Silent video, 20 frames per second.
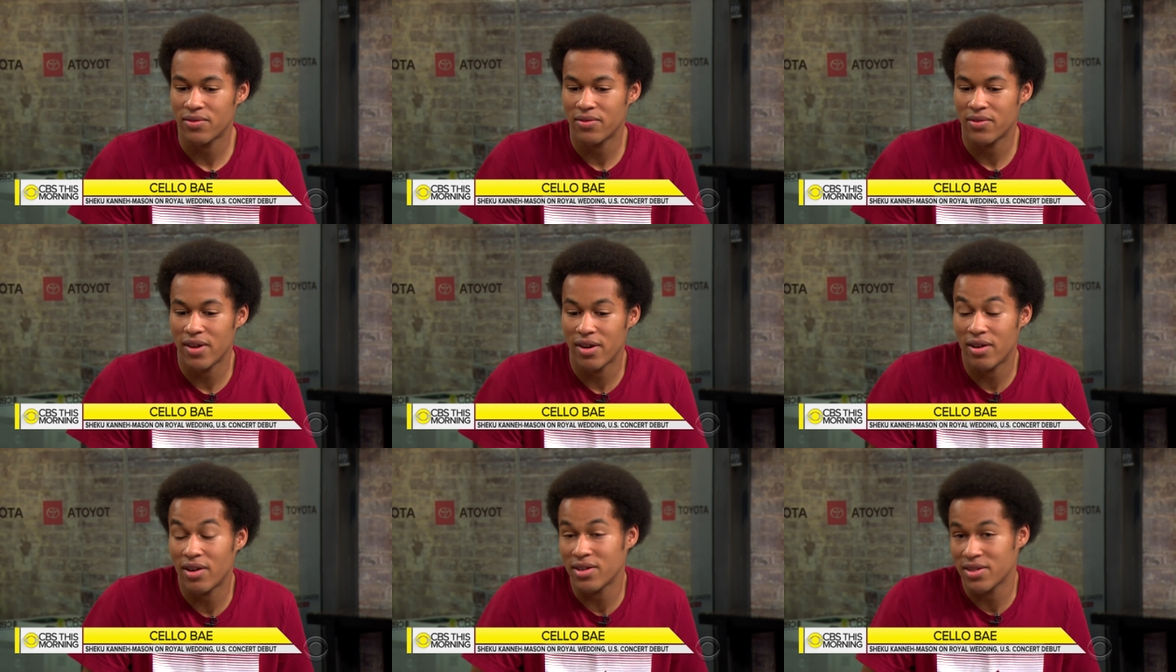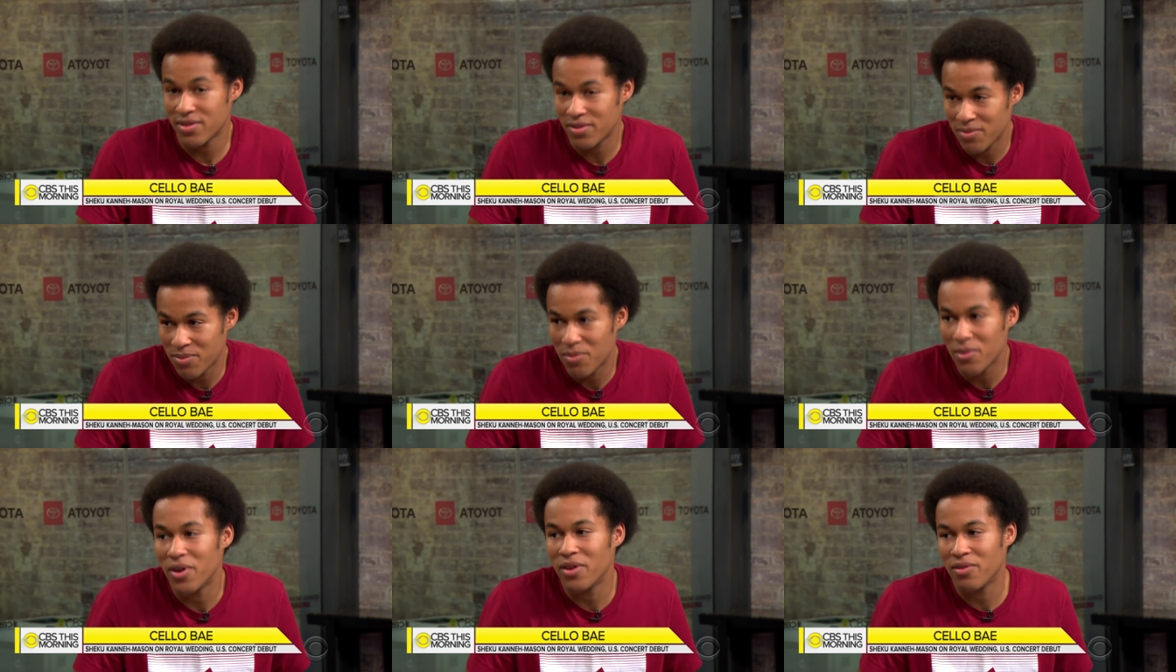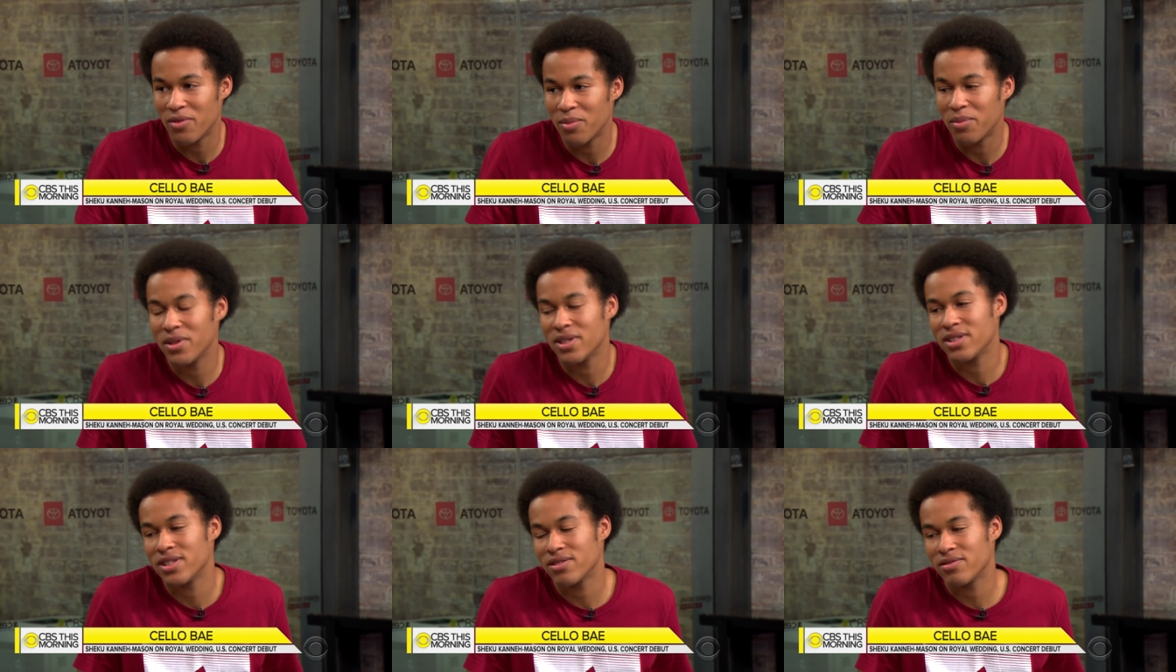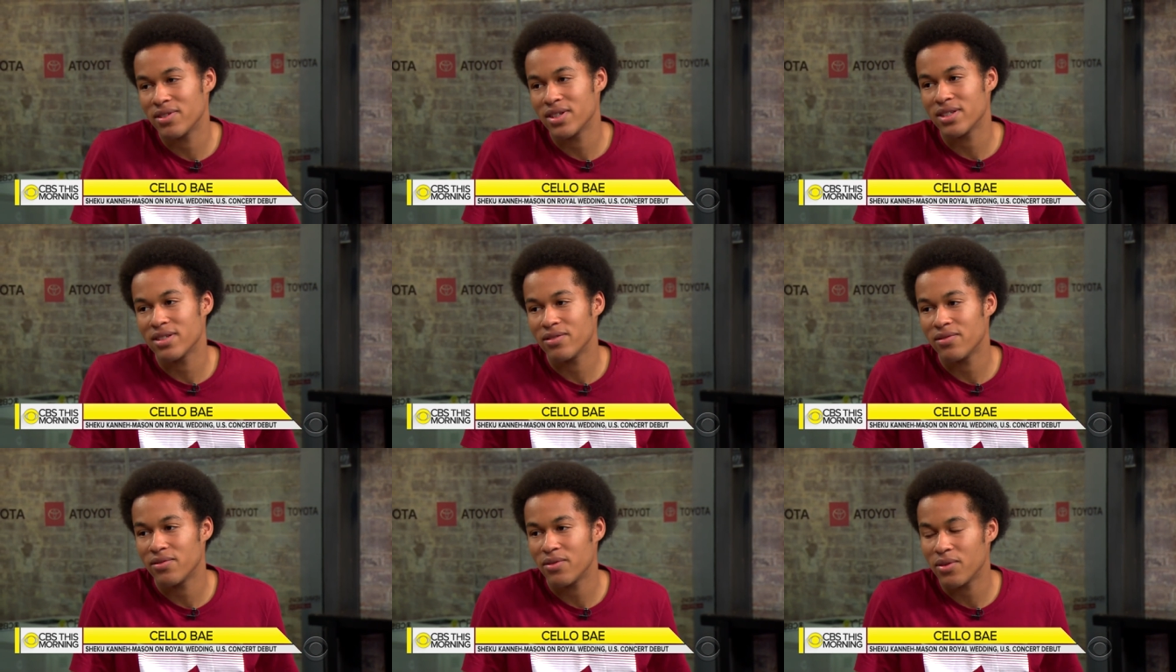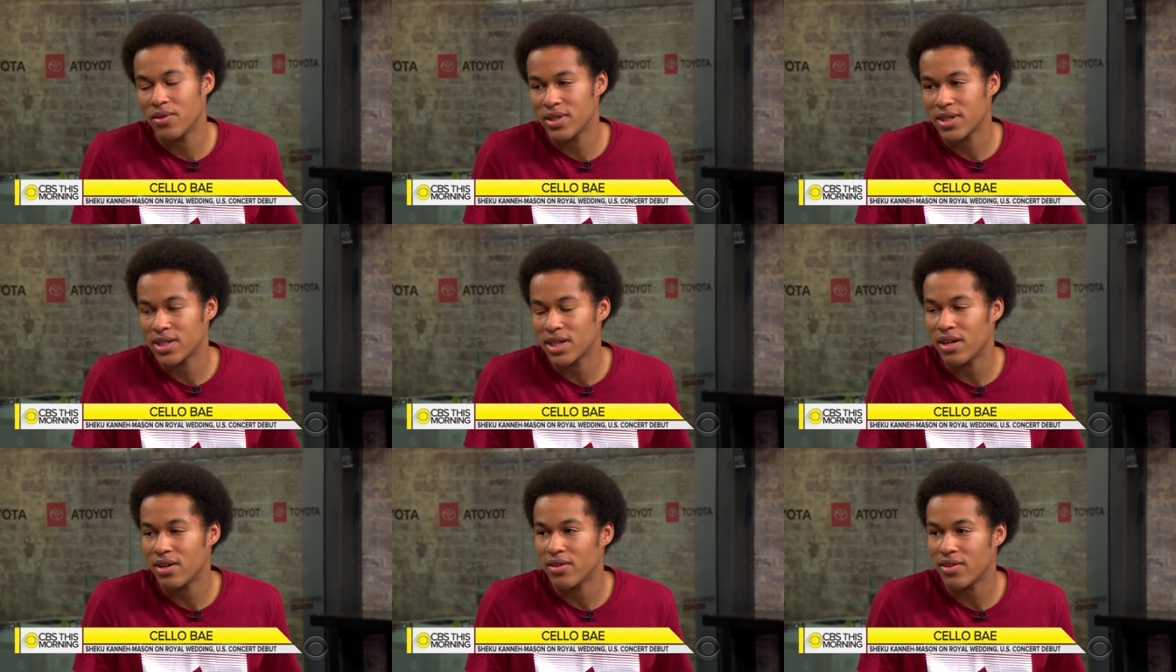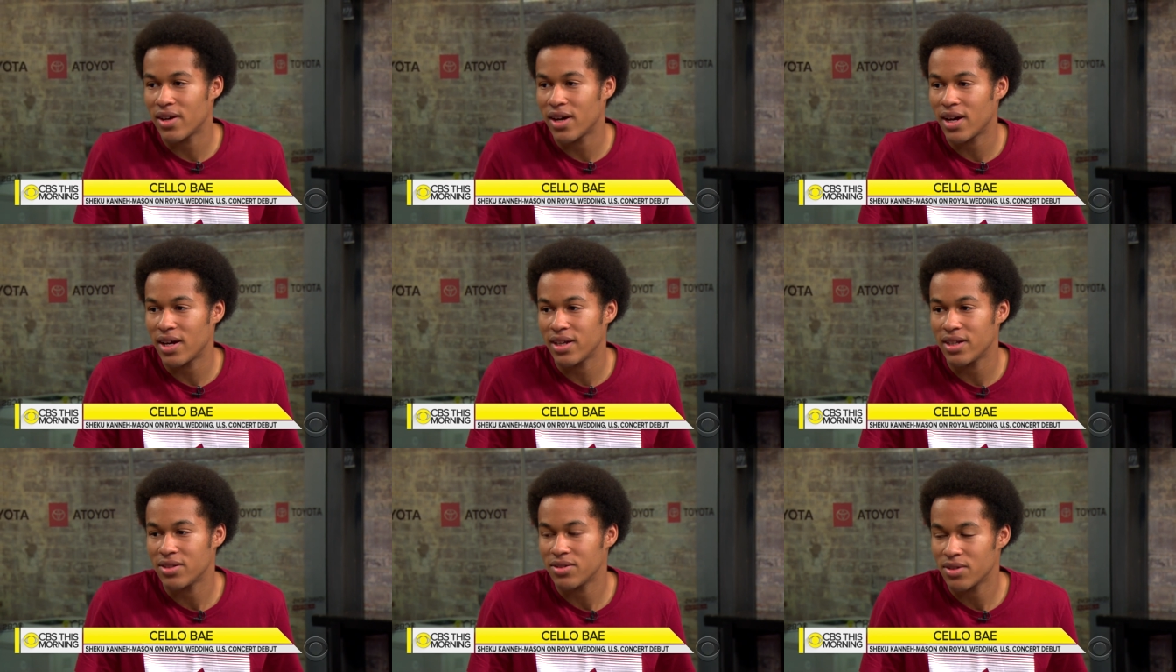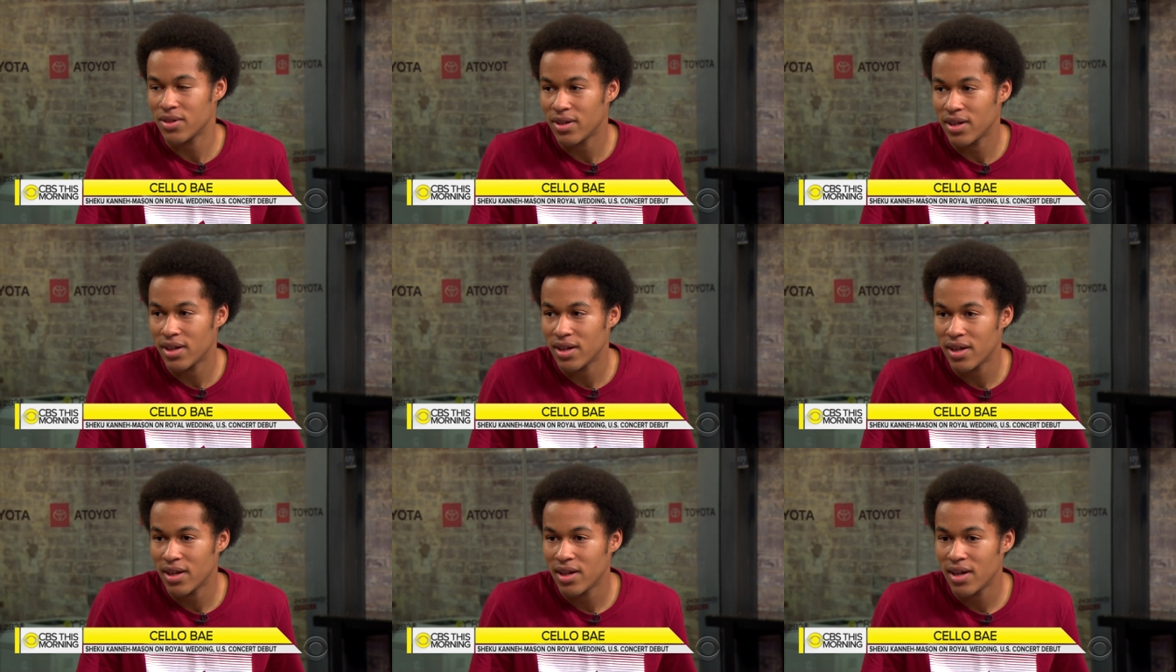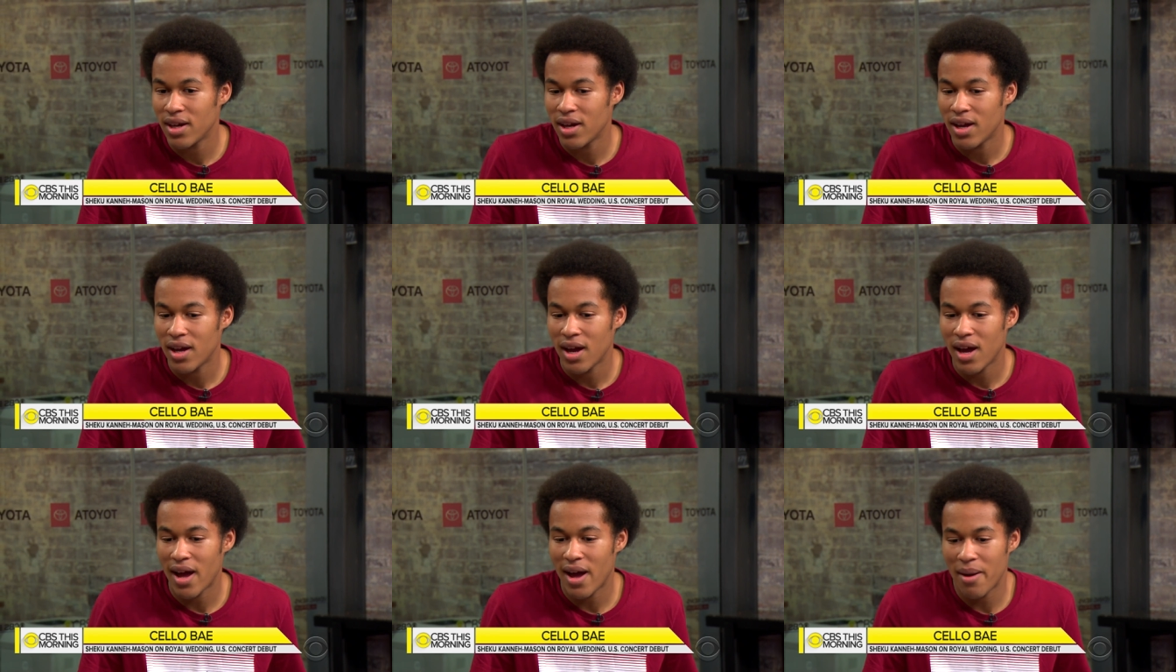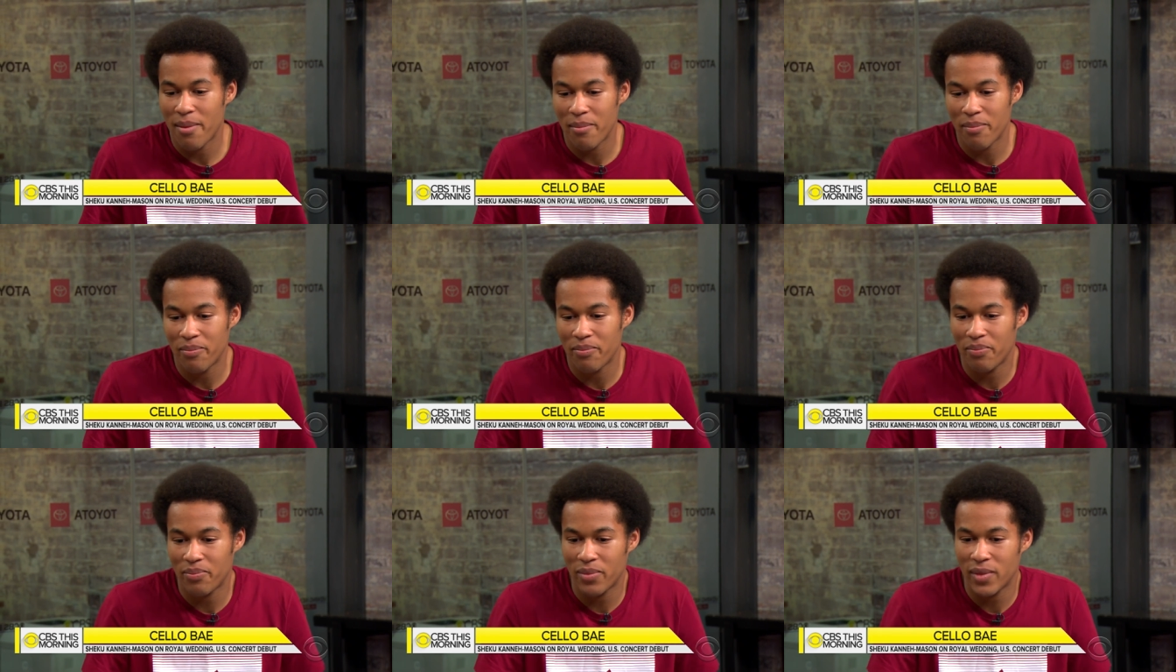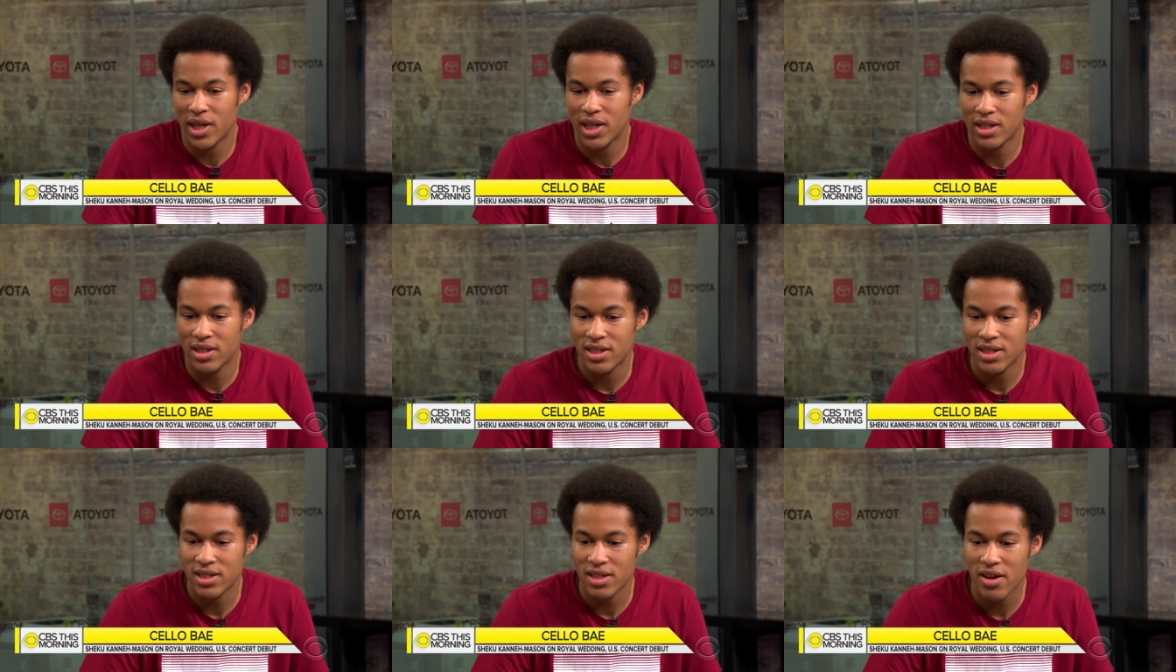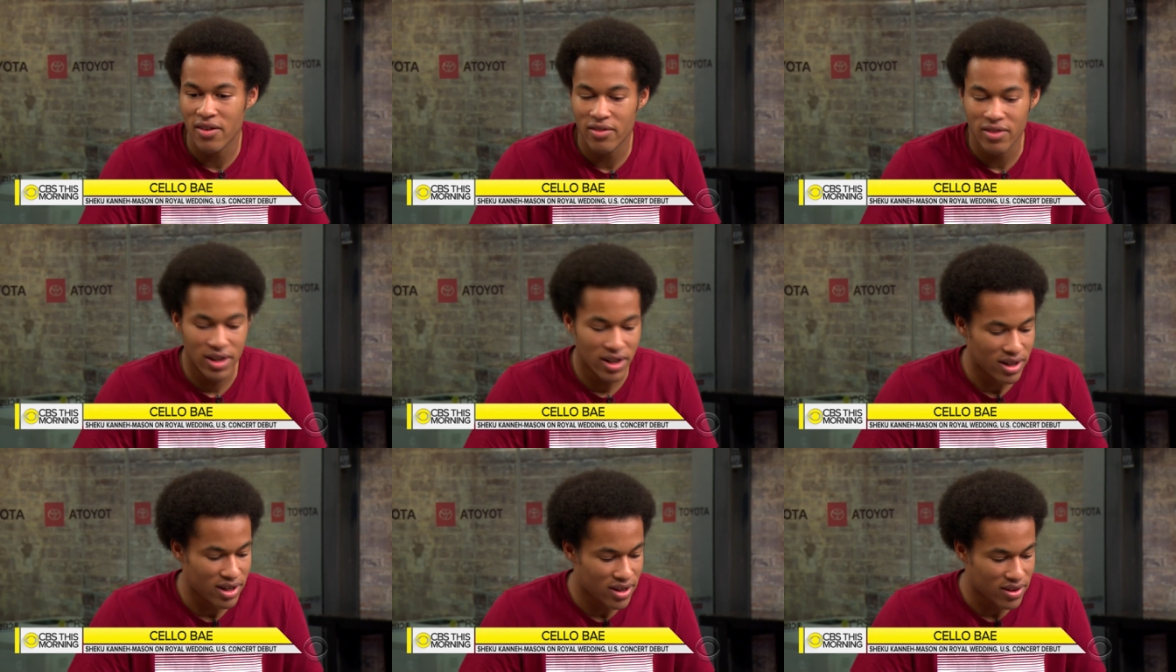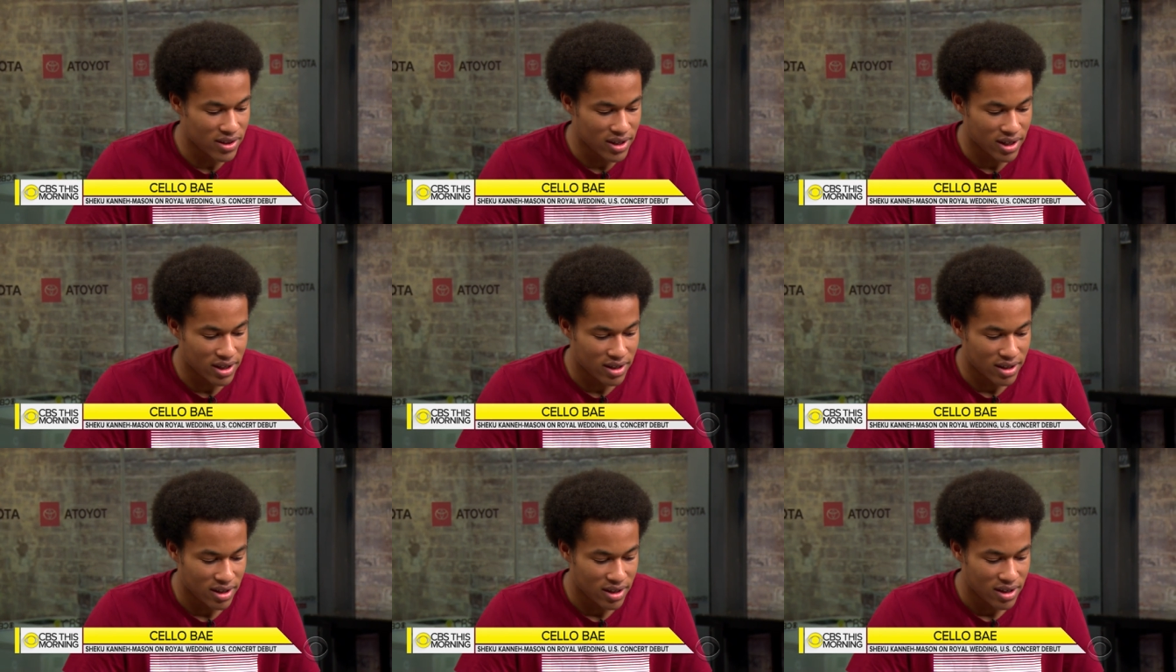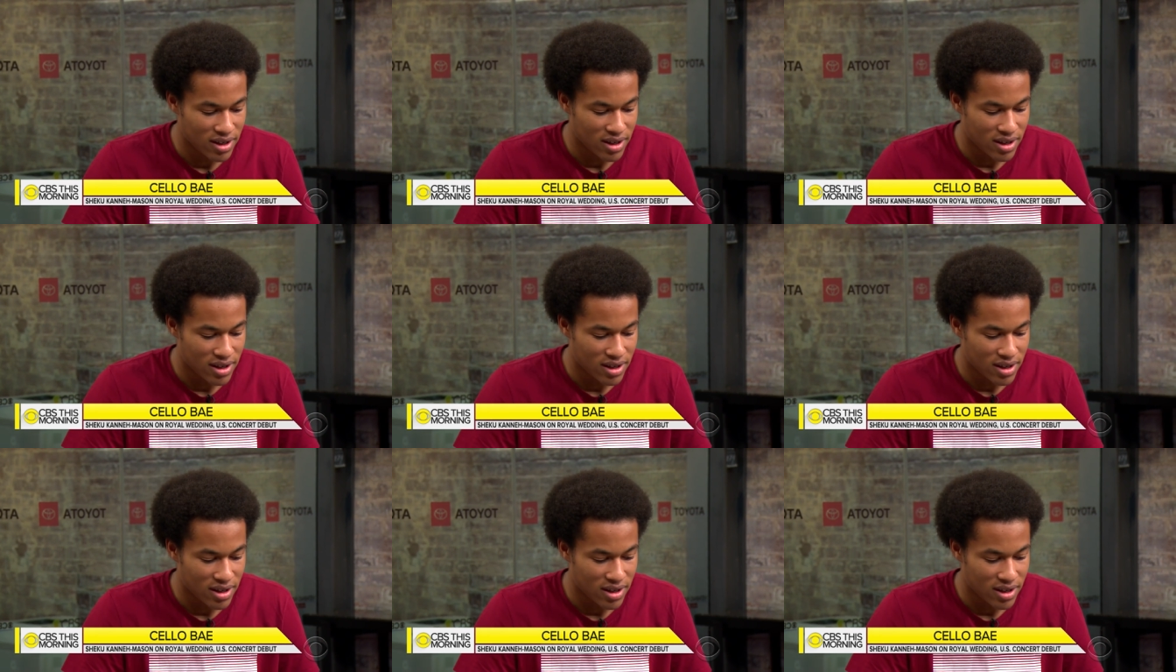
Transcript: There are lots of wonderful pieces written for the cello that I enjoy discovering, and I think